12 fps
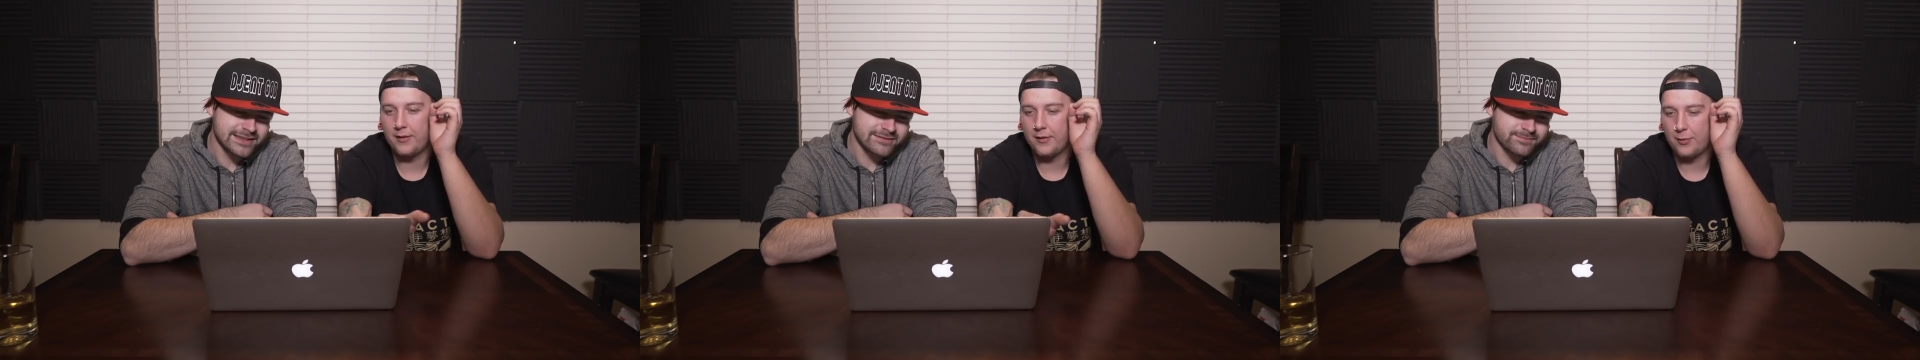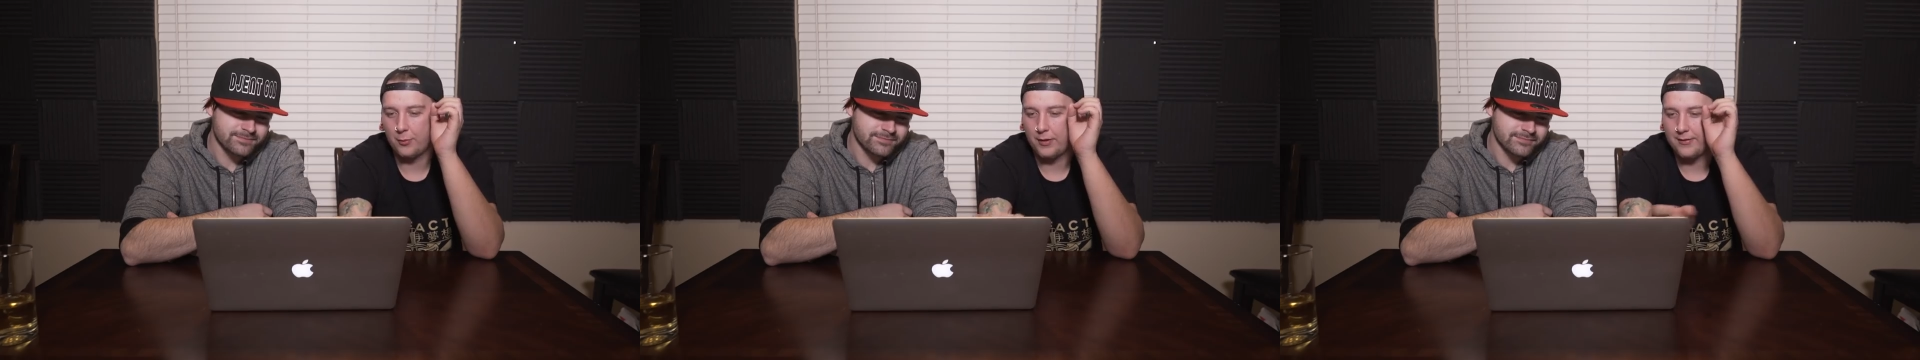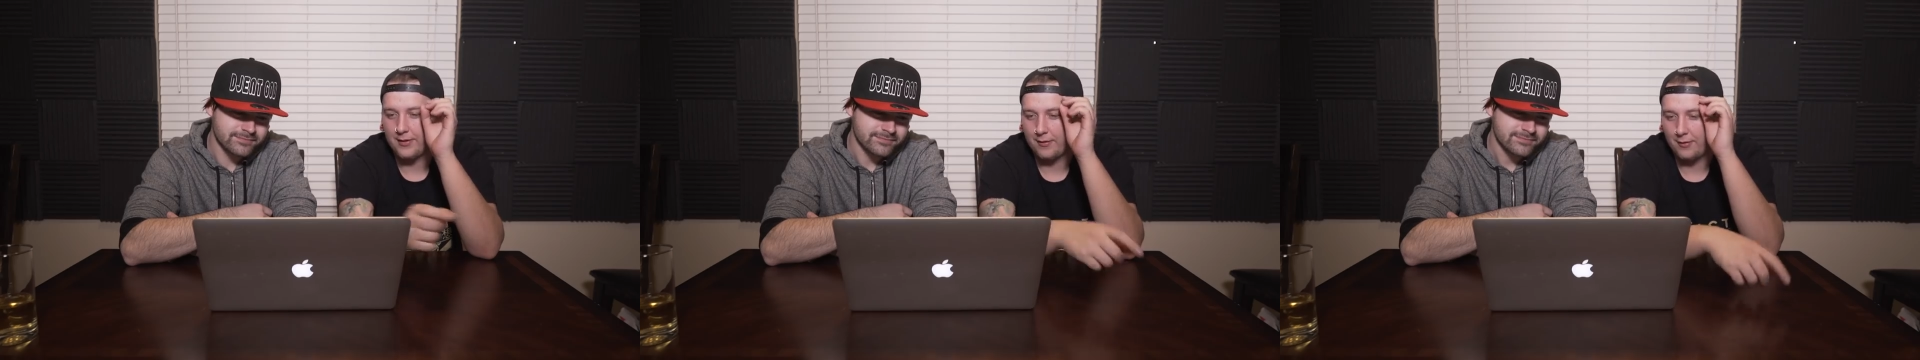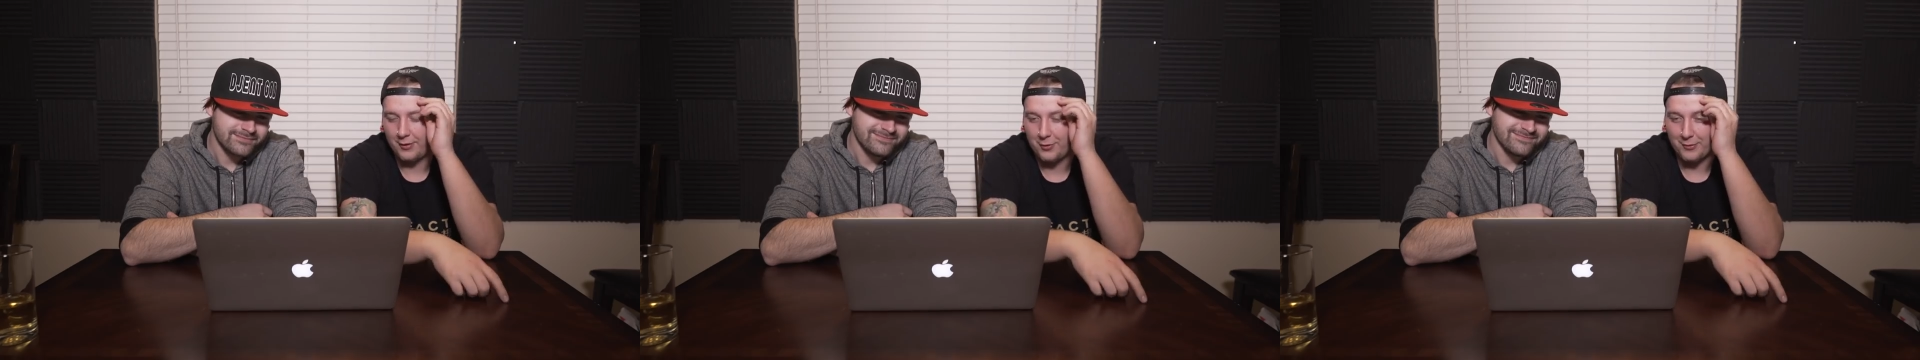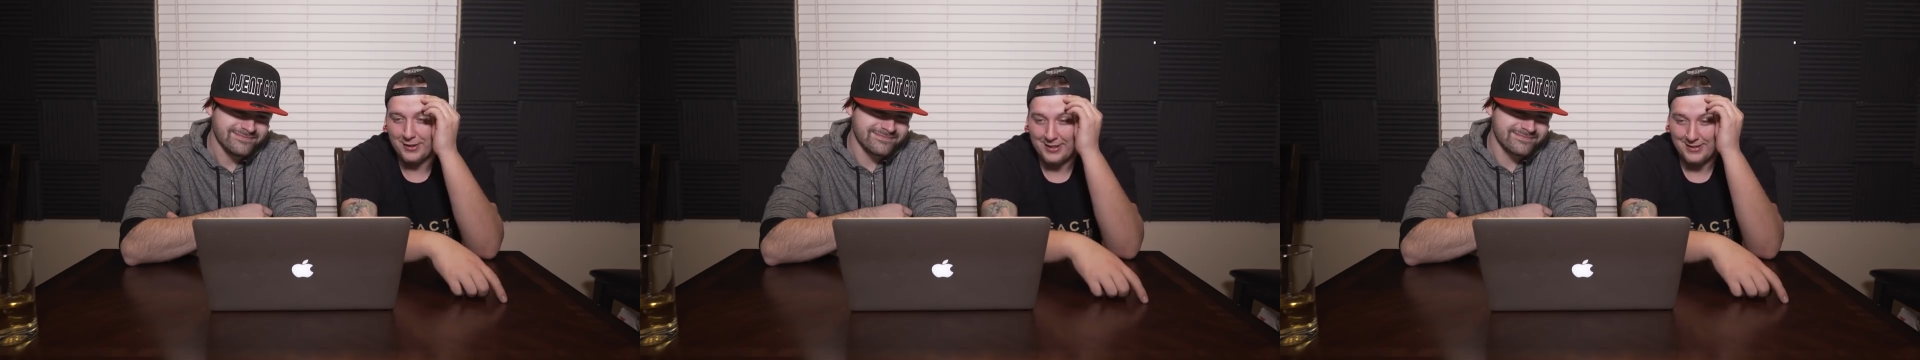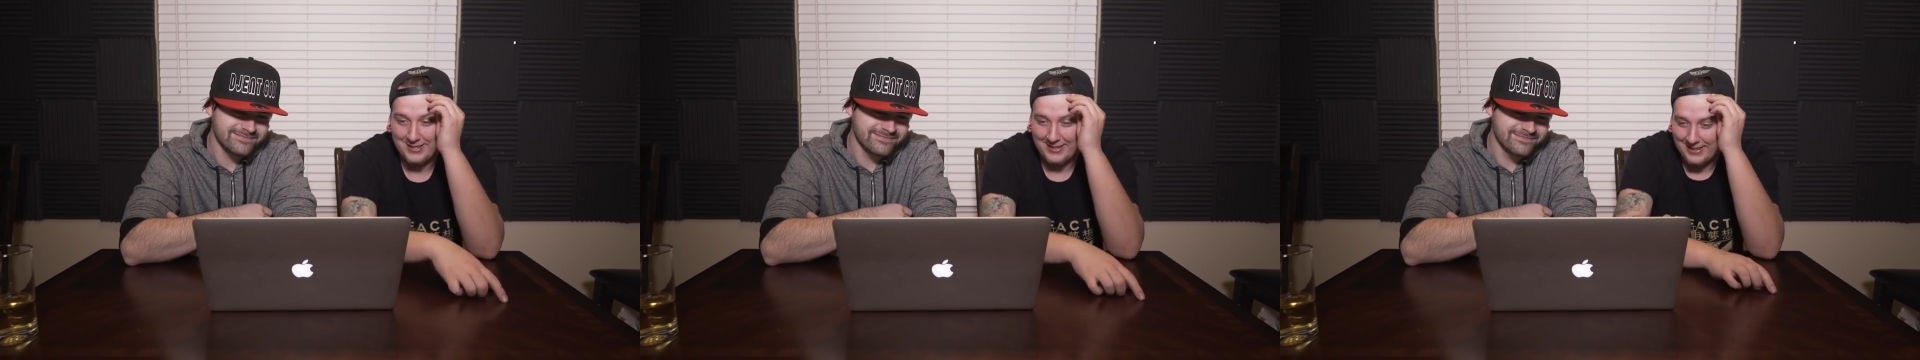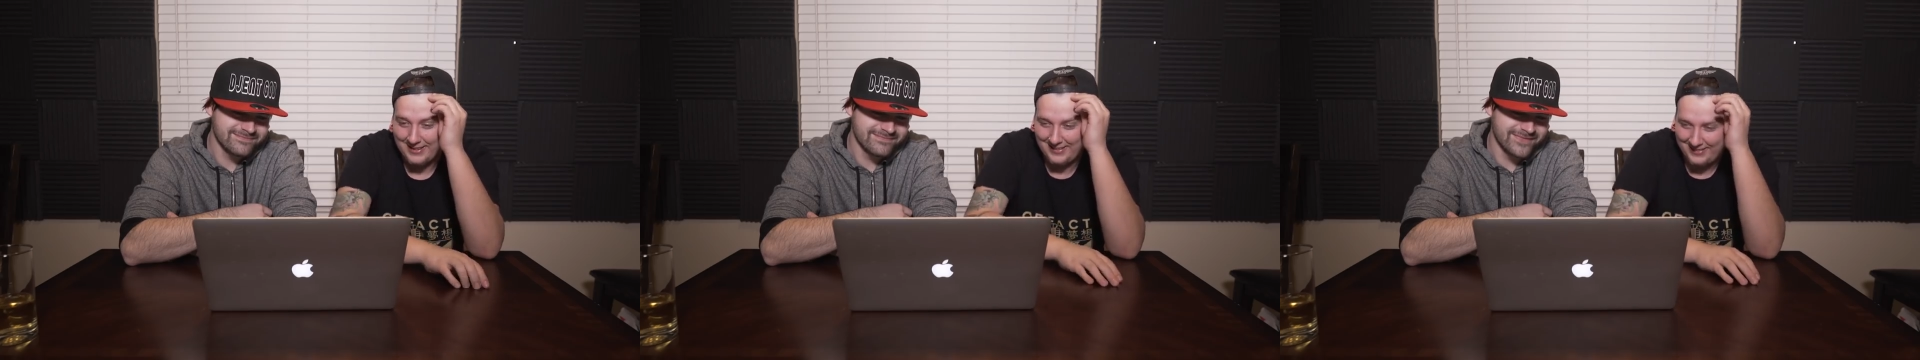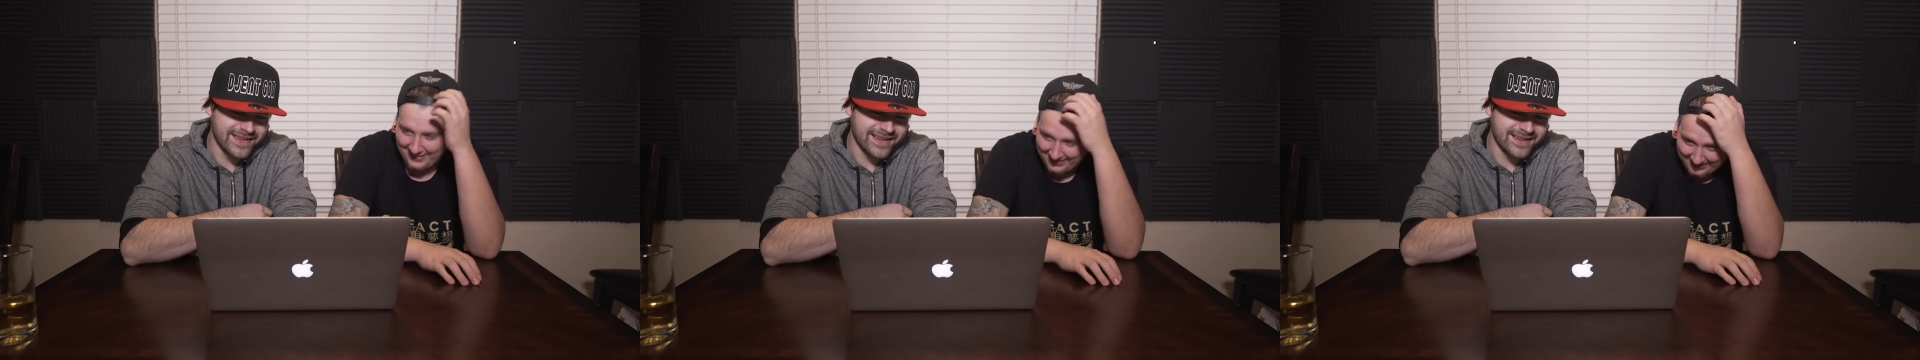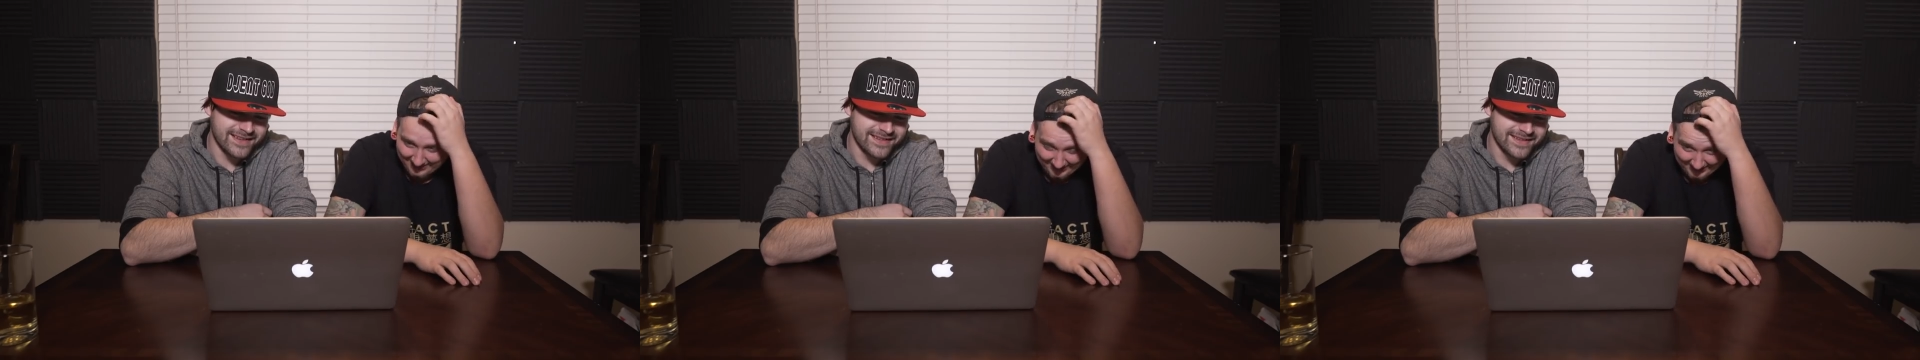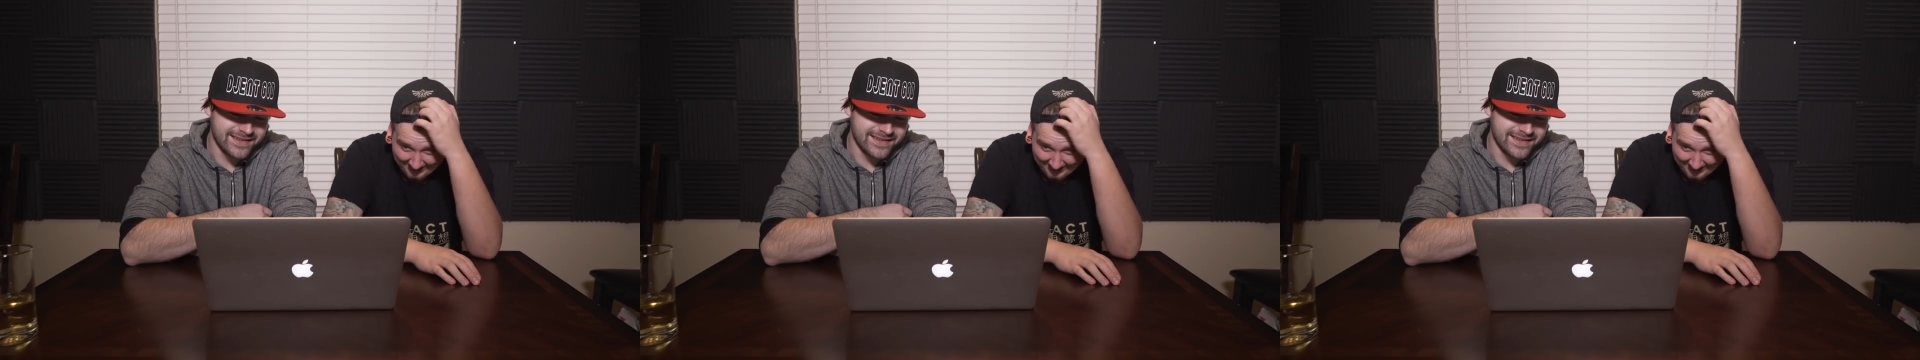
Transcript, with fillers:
Speaker 1: into twenty-seven or twenty eighteen. Yeah.